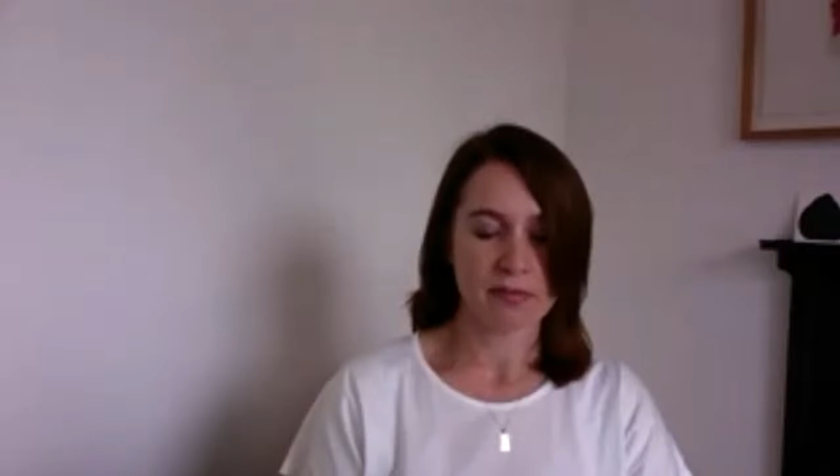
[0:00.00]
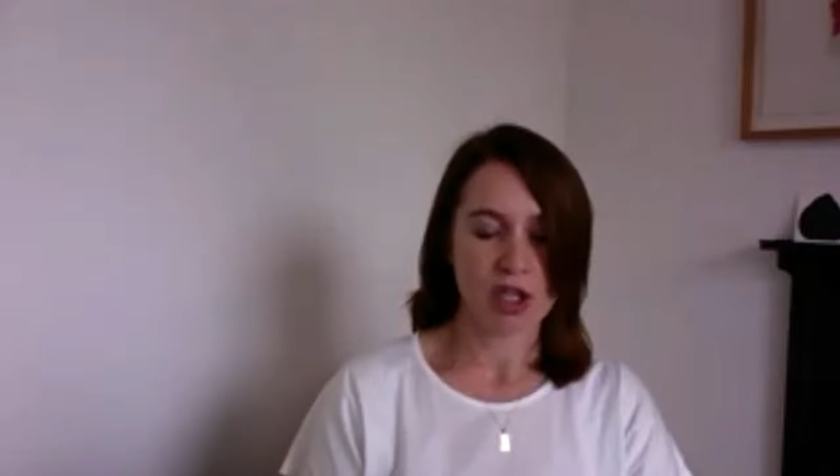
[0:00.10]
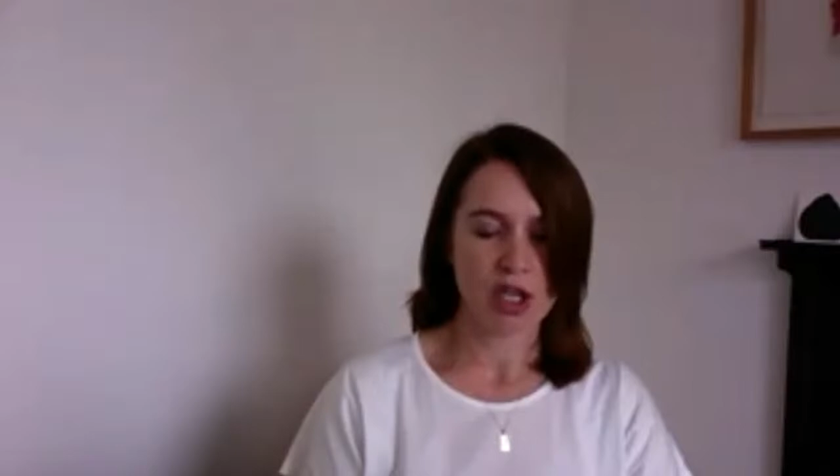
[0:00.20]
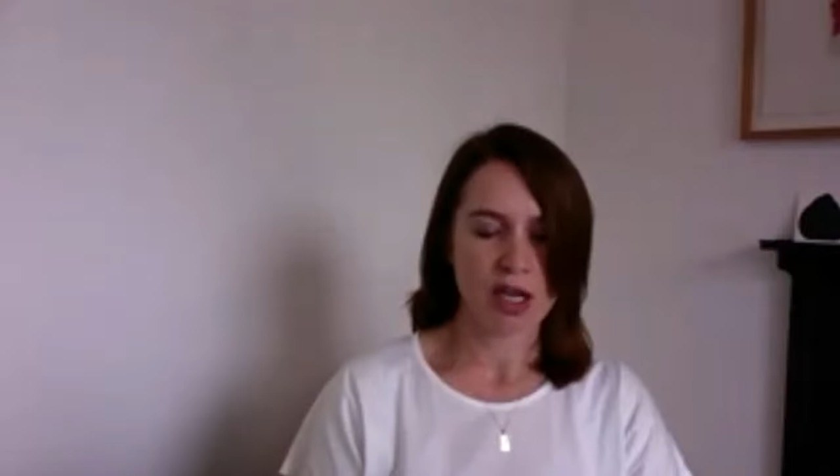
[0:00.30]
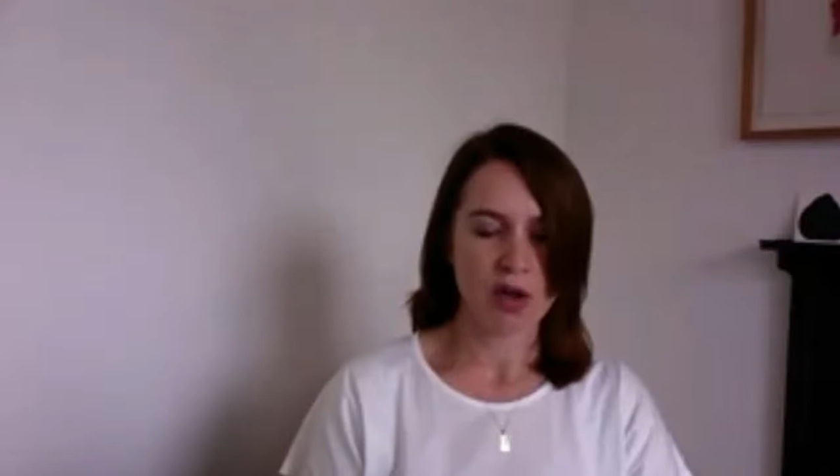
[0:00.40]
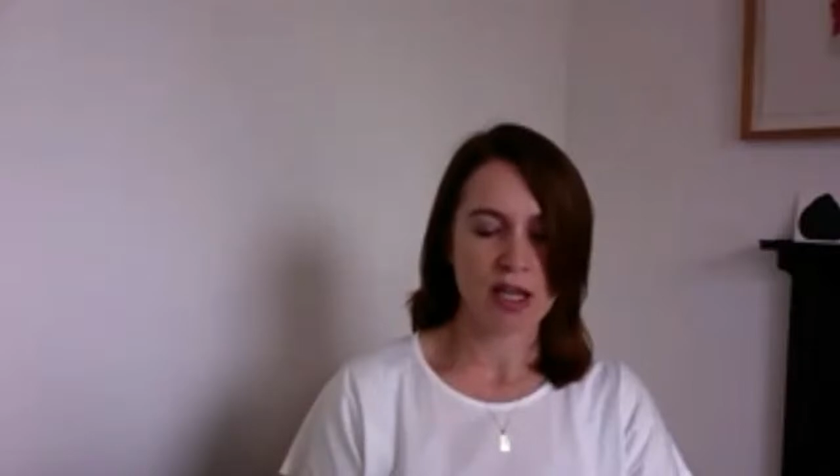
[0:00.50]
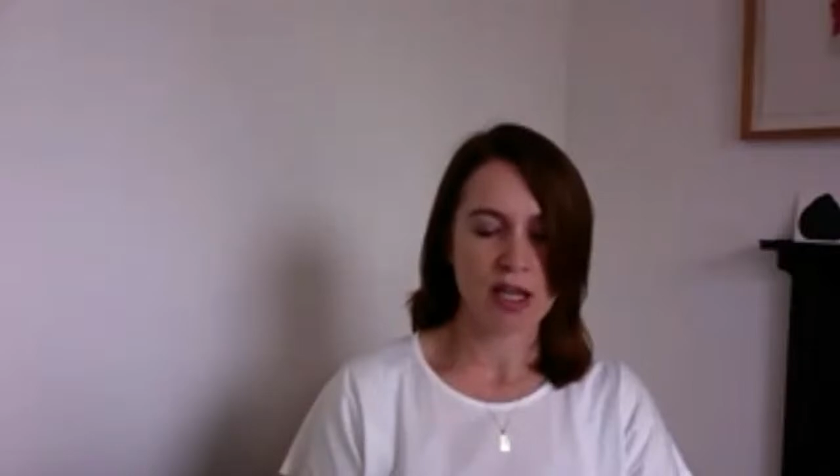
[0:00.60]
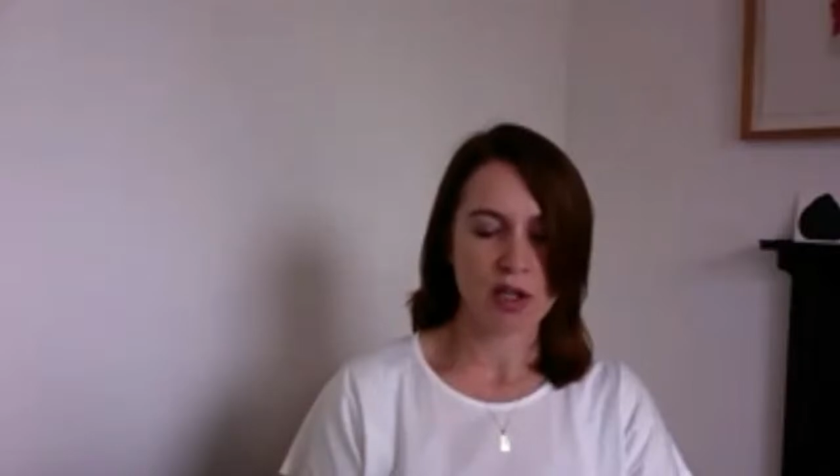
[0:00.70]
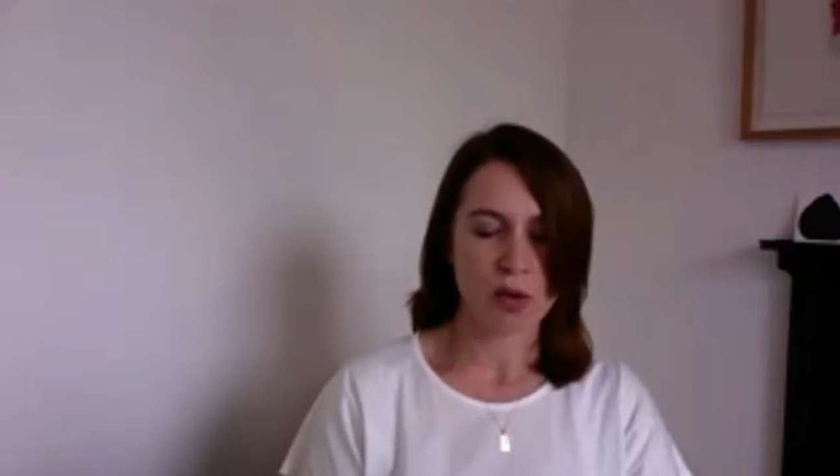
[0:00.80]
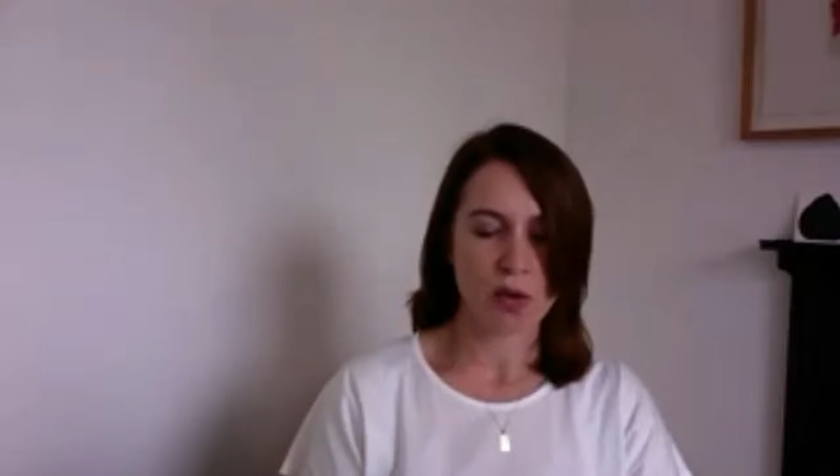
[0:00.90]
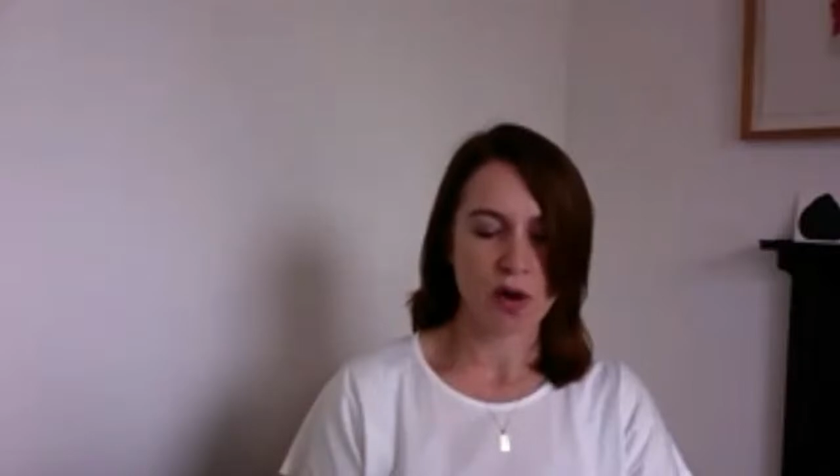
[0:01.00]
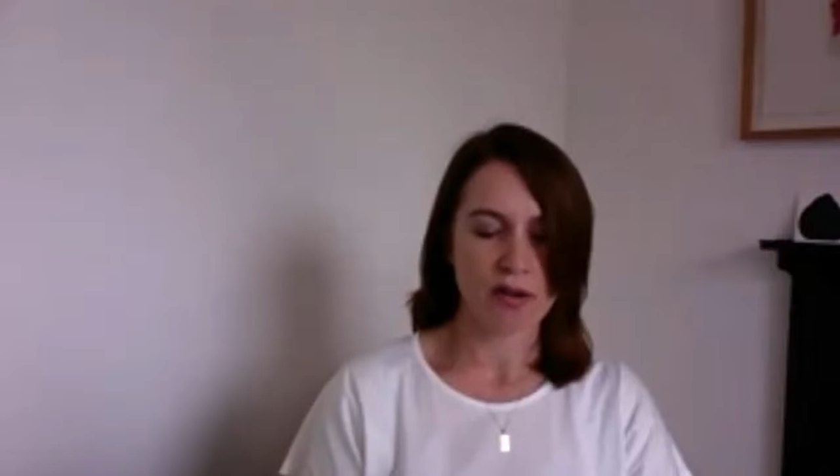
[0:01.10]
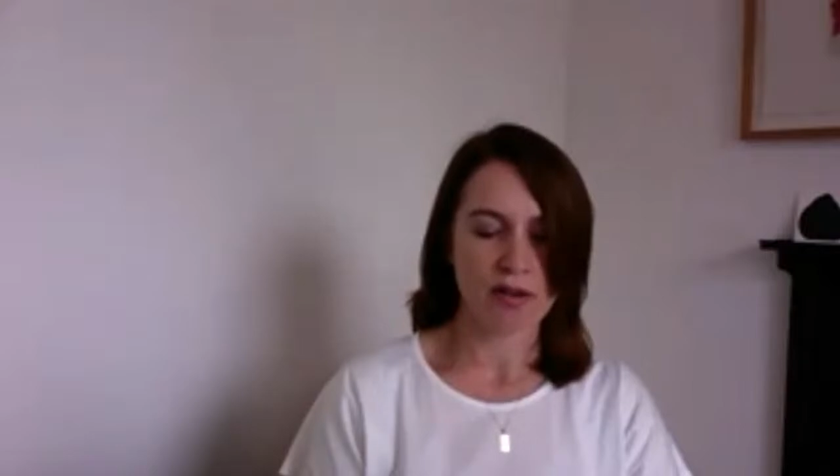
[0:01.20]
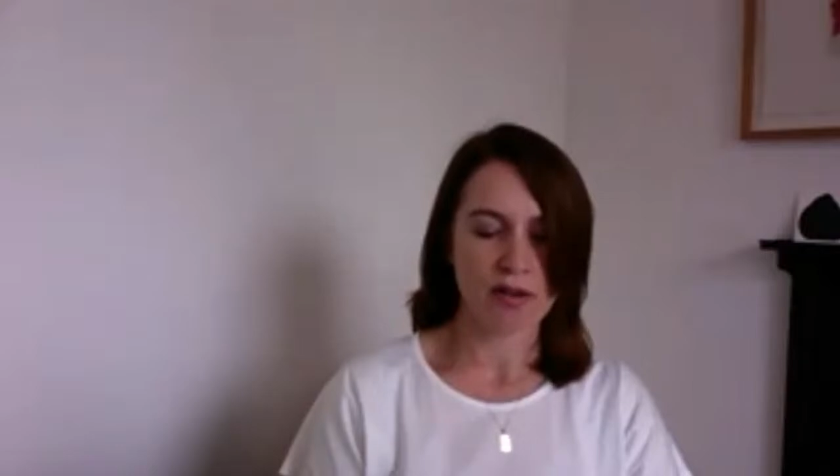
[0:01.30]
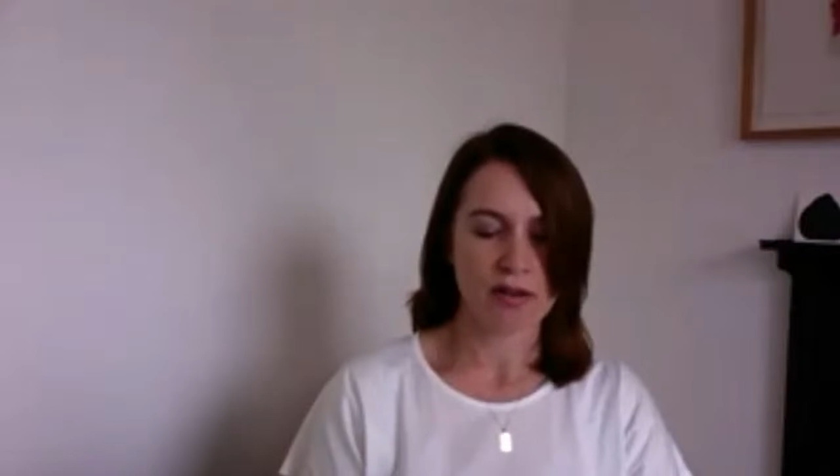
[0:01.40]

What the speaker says: She looked at the door.